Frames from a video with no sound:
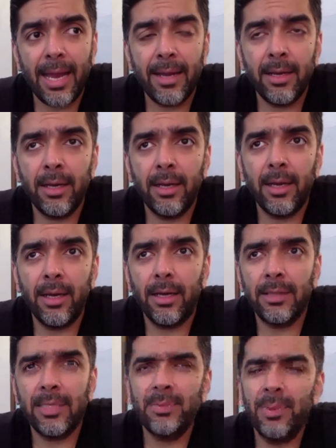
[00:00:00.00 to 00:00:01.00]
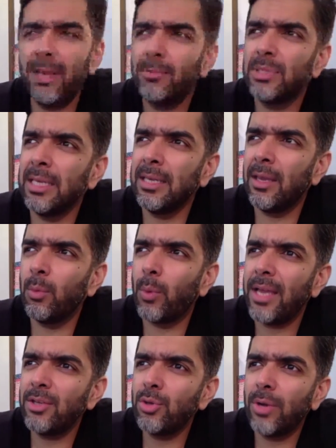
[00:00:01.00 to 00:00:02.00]
And that's what I was thinking.
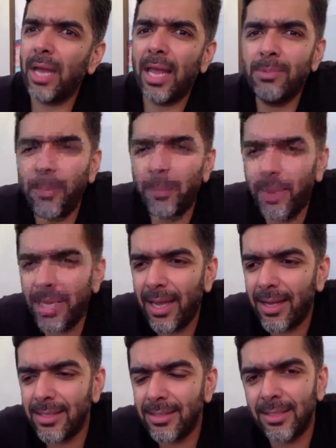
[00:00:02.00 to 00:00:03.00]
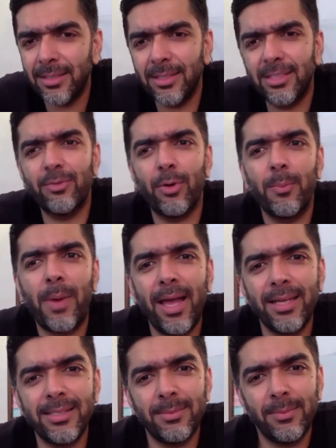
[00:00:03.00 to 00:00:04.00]
Why should I help somebody else? And this is for
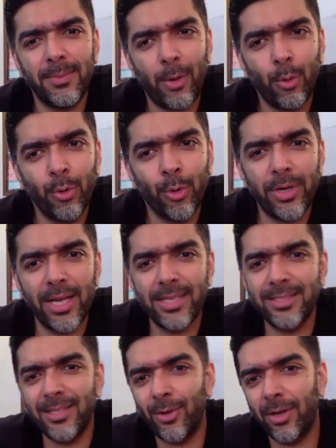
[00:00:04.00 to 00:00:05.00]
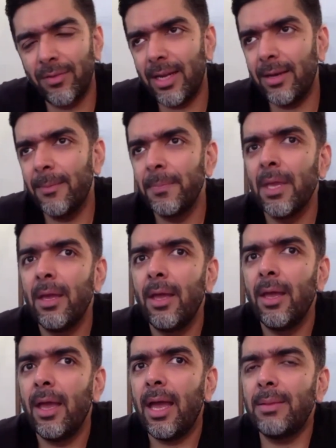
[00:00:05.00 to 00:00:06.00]
my own hotels and all of that.
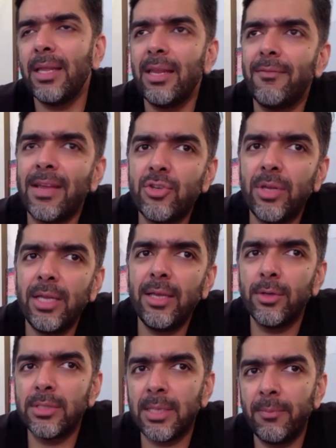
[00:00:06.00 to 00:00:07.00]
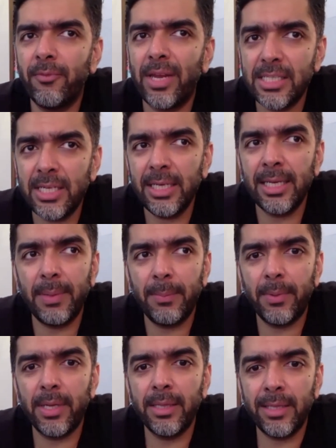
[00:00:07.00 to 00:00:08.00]
And then eventually, some very senior
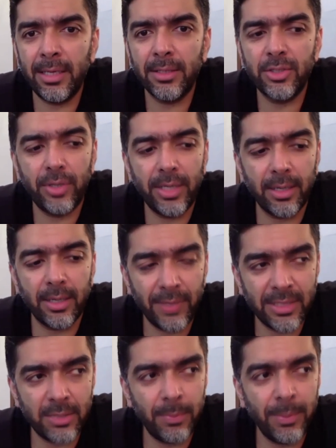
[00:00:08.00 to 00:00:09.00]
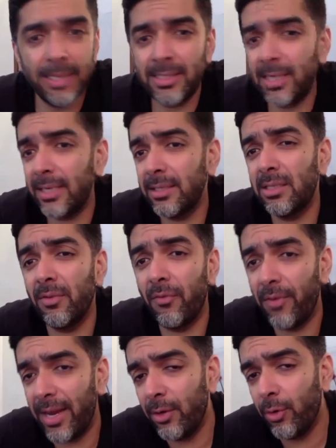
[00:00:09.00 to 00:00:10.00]
people in the industry convinced me and said, this is
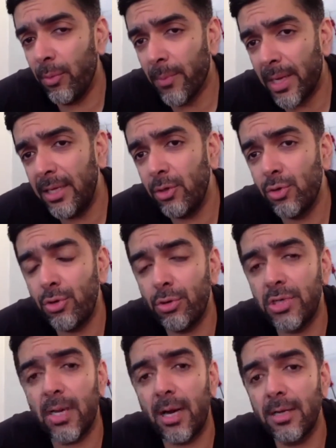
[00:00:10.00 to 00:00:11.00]
very good money. You should